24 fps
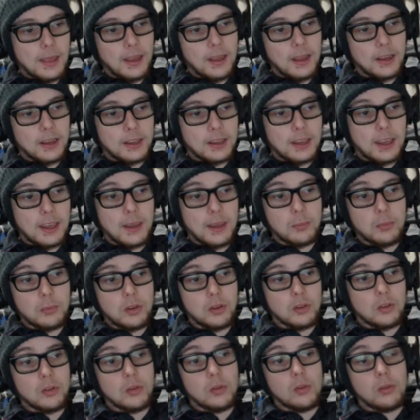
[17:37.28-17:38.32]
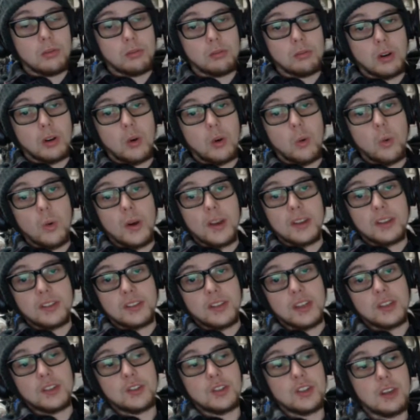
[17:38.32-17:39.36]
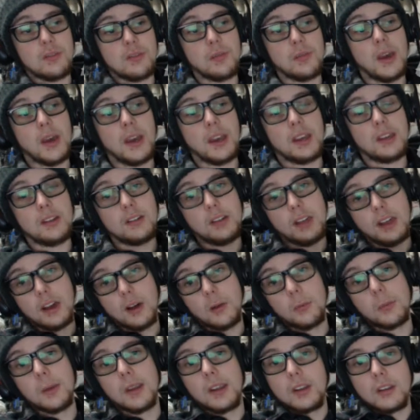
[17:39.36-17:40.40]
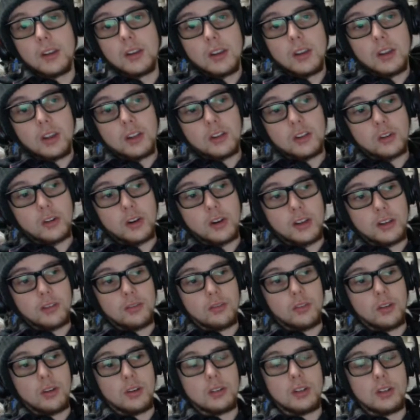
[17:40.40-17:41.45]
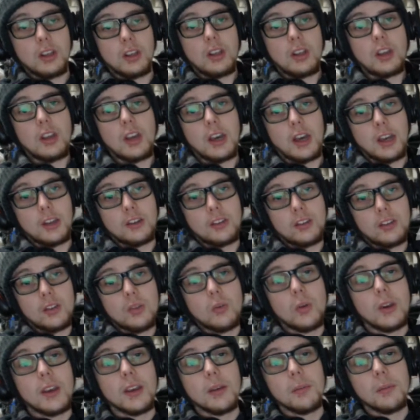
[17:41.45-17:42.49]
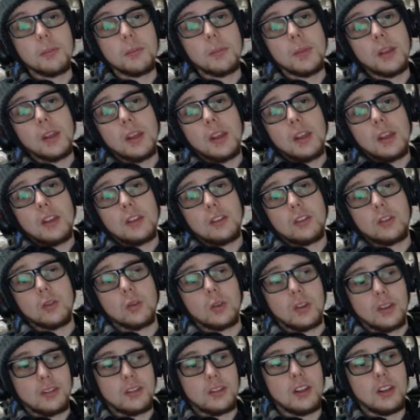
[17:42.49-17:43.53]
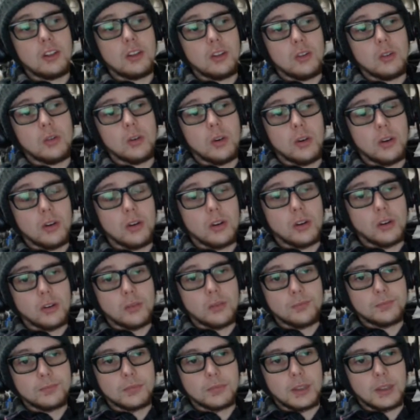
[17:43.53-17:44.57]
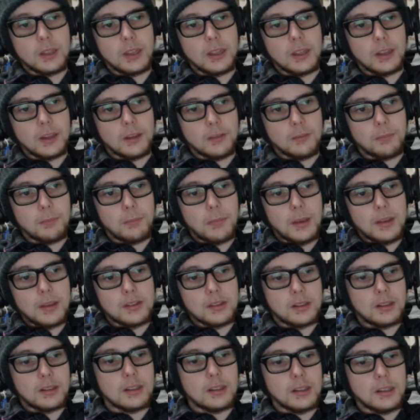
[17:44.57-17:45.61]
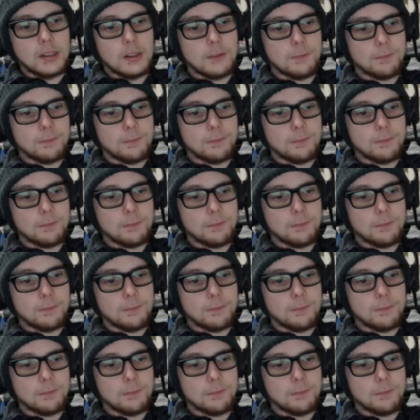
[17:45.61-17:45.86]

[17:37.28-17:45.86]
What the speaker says: came to request that Shae Vex now be transferred to him to continue her basically